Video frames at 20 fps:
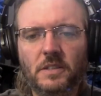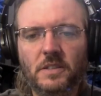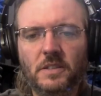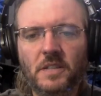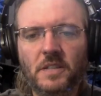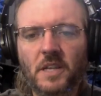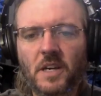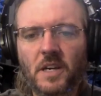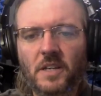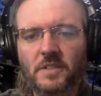
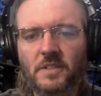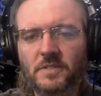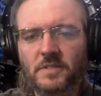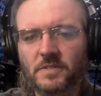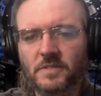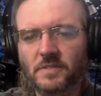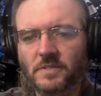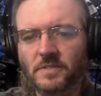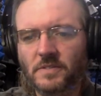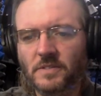No.
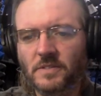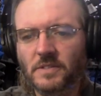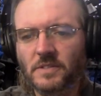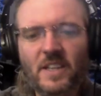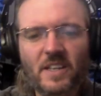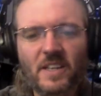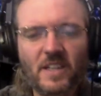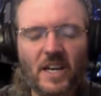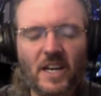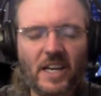
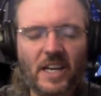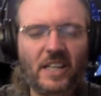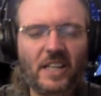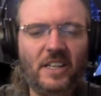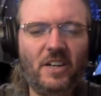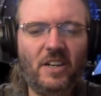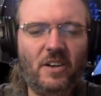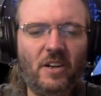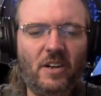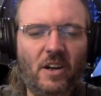I can
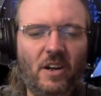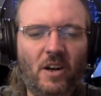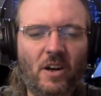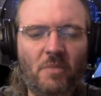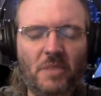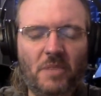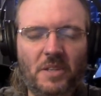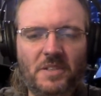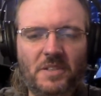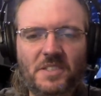hear it hum
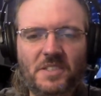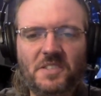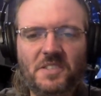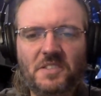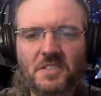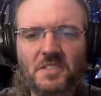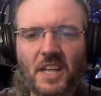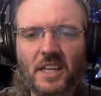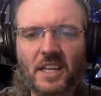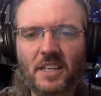the
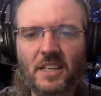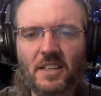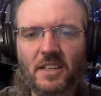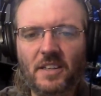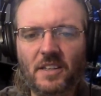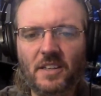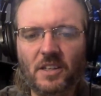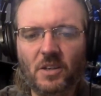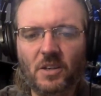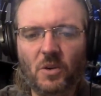second
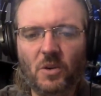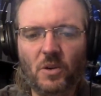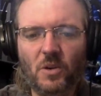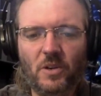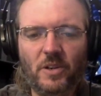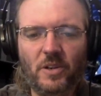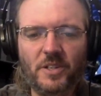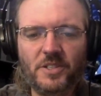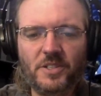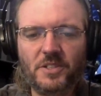the
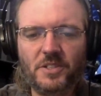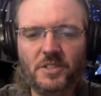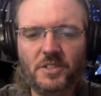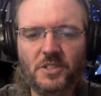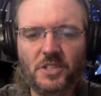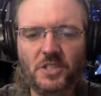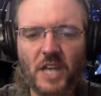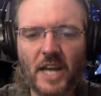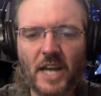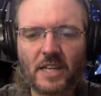quarter-inch
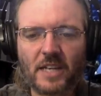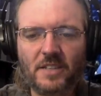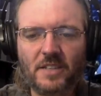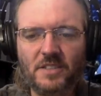jack